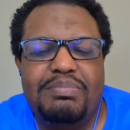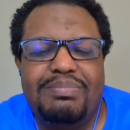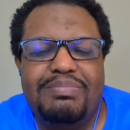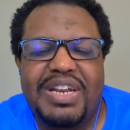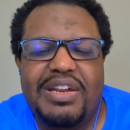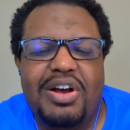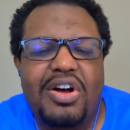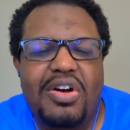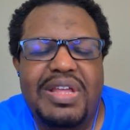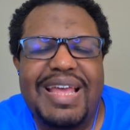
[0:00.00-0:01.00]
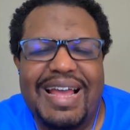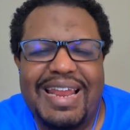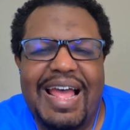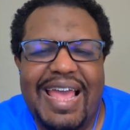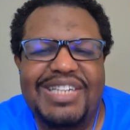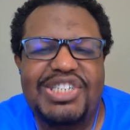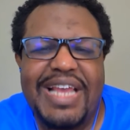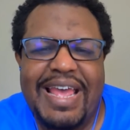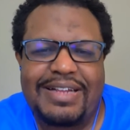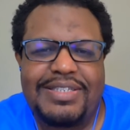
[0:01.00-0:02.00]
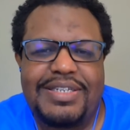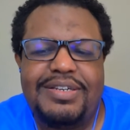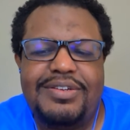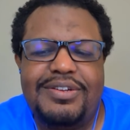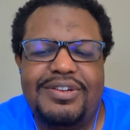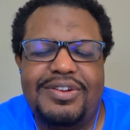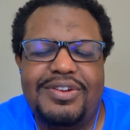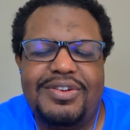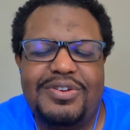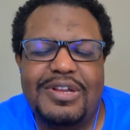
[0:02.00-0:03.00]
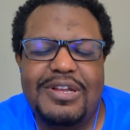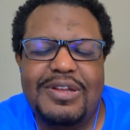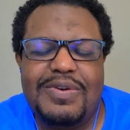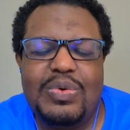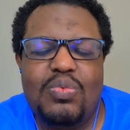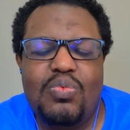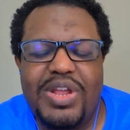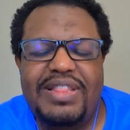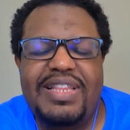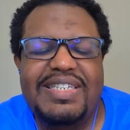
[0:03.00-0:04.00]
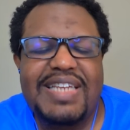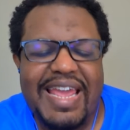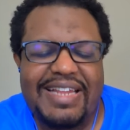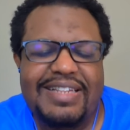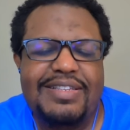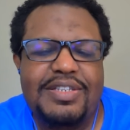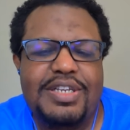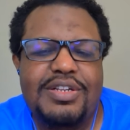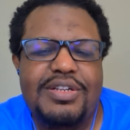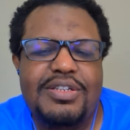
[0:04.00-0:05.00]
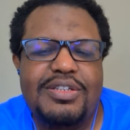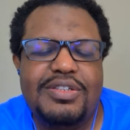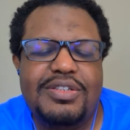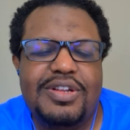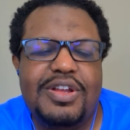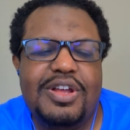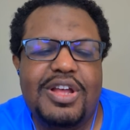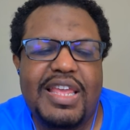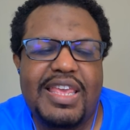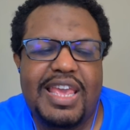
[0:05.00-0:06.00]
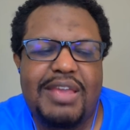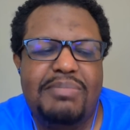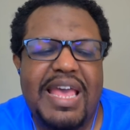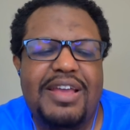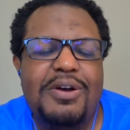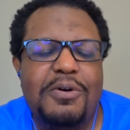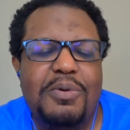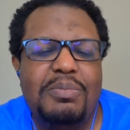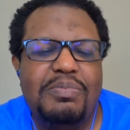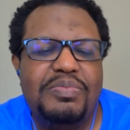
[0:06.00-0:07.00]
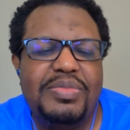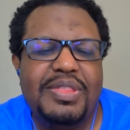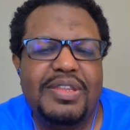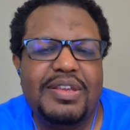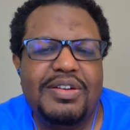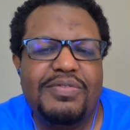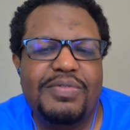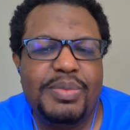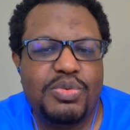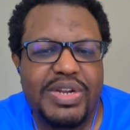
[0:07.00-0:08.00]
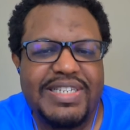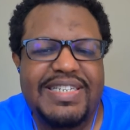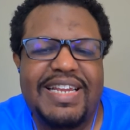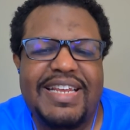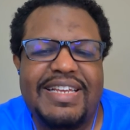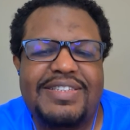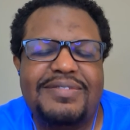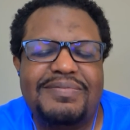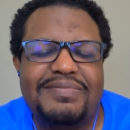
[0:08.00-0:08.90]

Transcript: But it all got hijacked when the Titans came back home from Twin Cities,